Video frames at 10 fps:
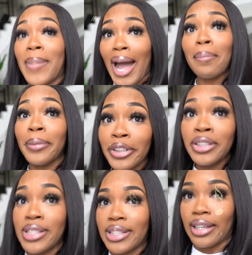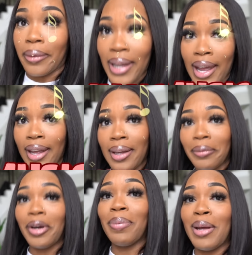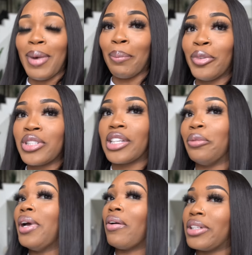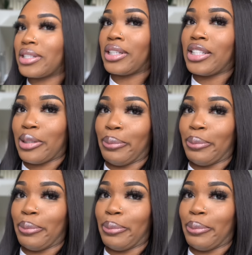my music, okay? We gonna play my music, cause we always listen to his